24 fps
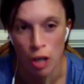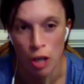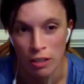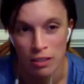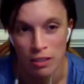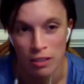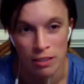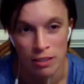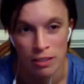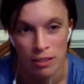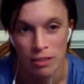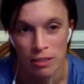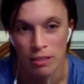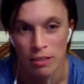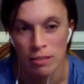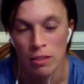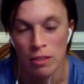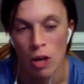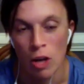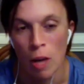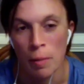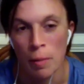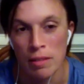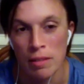at the
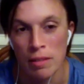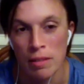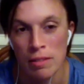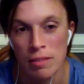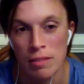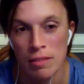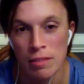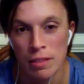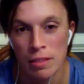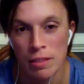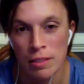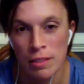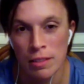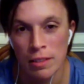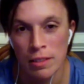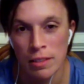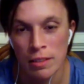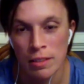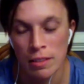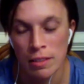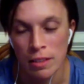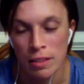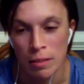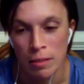comments,
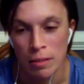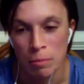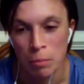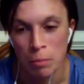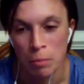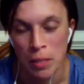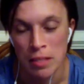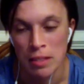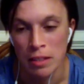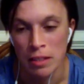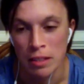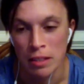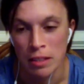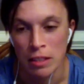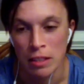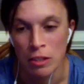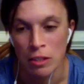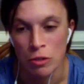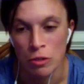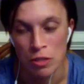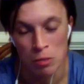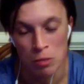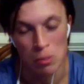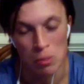like basically
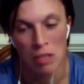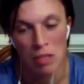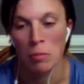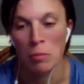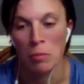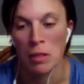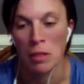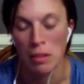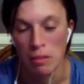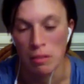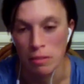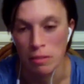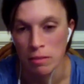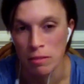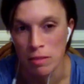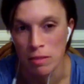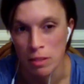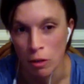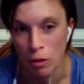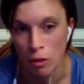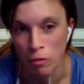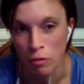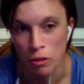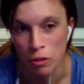accusing me of being
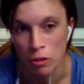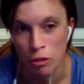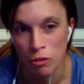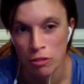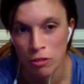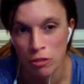selfish